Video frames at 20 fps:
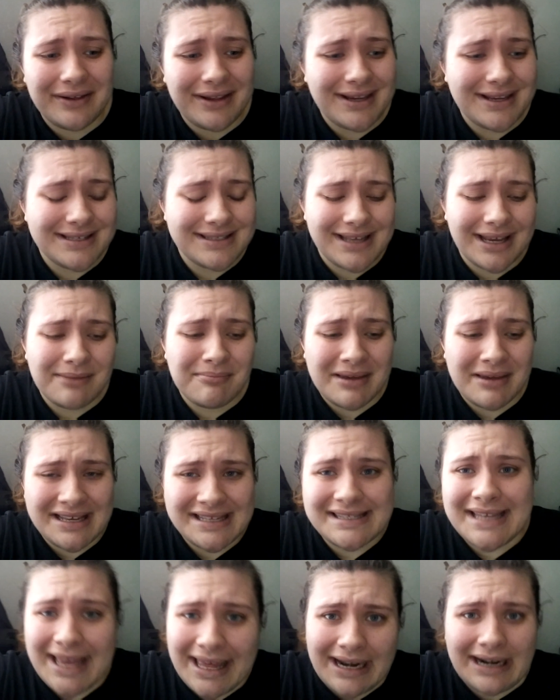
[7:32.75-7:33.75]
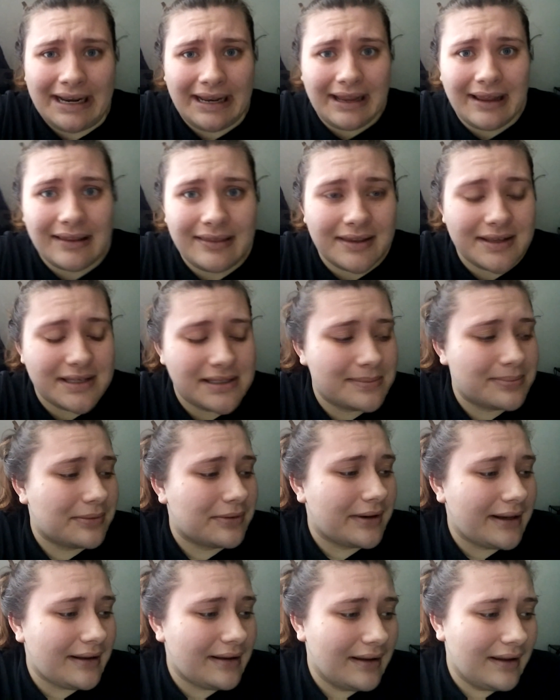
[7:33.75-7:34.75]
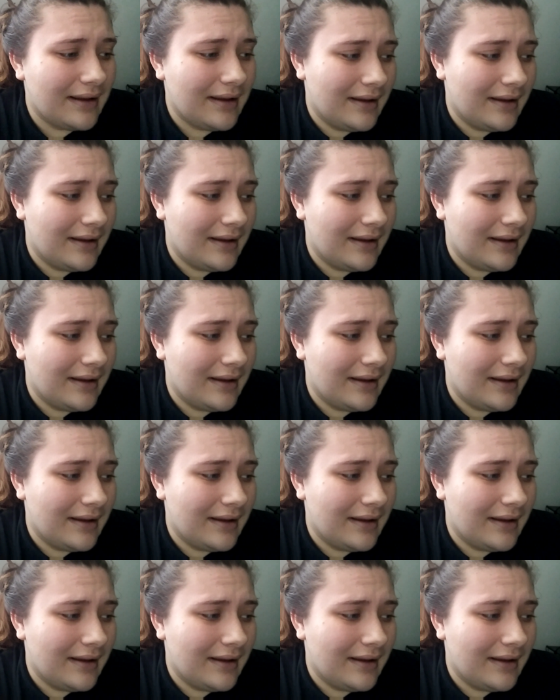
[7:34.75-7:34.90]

He's like my sanity at this point.